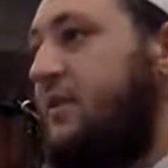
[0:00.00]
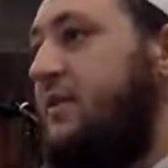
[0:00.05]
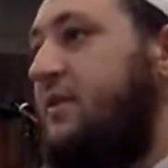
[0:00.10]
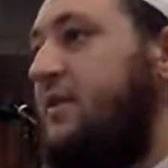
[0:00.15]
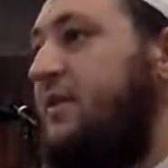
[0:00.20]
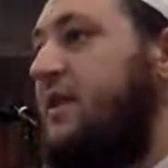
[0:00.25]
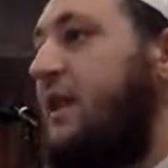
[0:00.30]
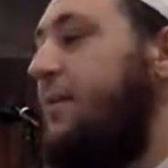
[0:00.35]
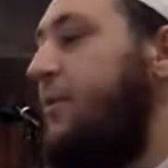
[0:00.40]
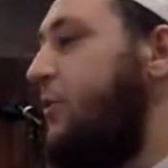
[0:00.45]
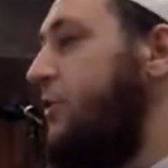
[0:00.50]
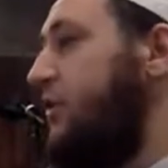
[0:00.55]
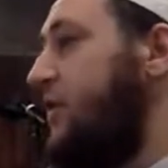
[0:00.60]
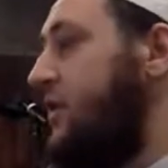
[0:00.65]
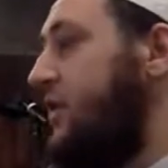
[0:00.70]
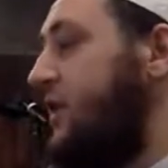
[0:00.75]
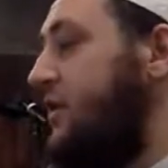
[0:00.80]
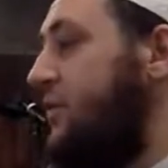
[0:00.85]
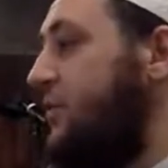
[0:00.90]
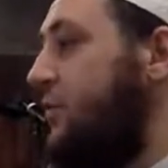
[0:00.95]
this is the same
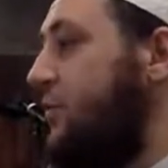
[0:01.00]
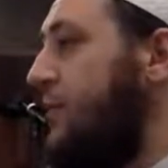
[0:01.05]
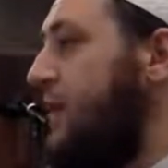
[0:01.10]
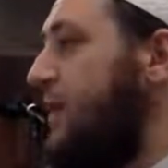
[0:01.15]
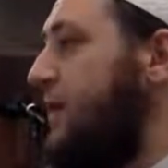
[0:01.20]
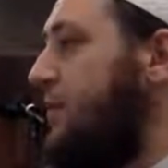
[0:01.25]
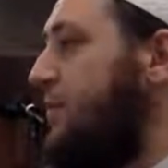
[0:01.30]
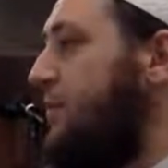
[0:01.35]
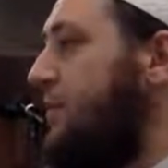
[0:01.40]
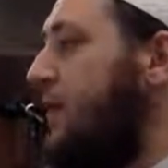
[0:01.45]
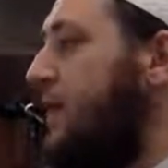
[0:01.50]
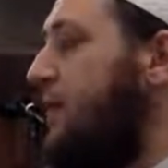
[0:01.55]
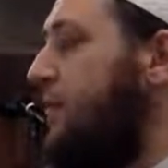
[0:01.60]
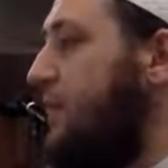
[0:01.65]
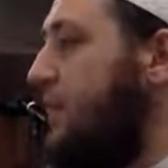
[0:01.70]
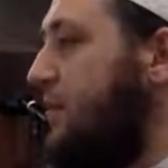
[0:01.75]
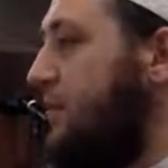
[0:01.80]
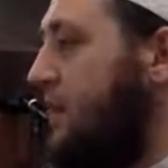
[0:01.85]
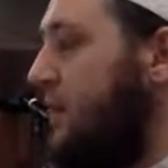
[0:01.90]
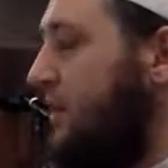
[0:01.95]
question that is repeated many,
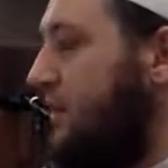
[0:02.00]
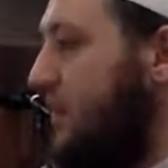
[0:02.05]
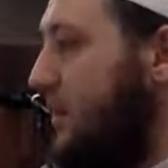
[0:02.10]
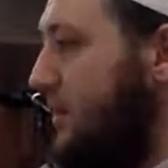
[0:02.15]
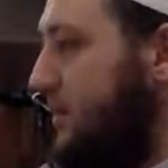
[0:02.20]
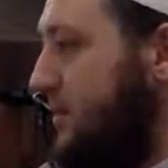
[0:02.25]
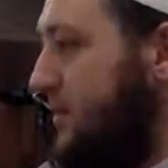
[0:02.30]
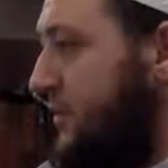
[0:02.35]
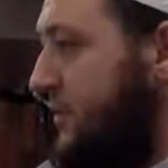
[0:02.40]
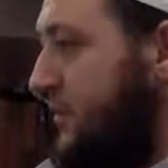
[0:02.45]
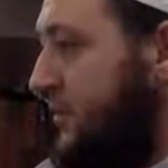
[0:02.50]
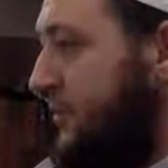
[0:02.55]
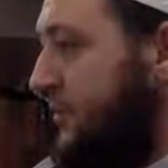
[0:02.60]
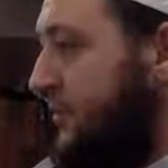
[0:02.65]
many, many times.